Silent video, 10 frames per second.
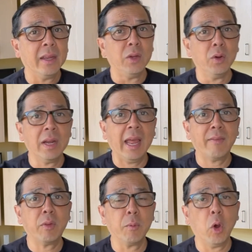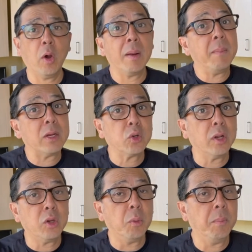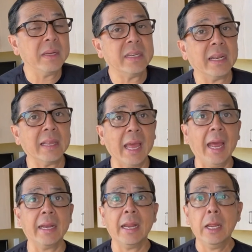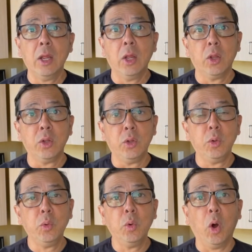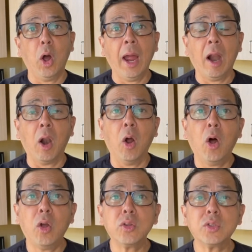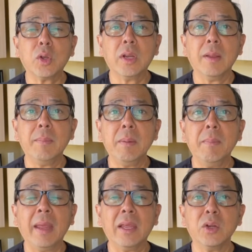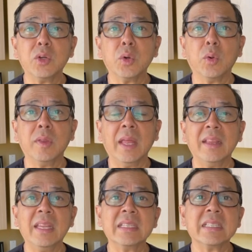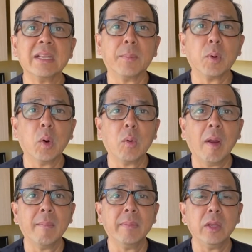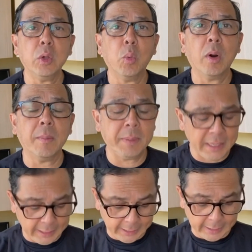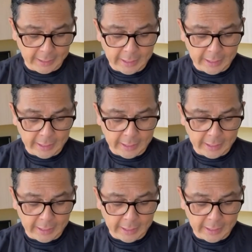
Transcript: you're going to have to go ahead and make sure that you're budgeting that. You are also going to be making sure that this is the program that you want to be in.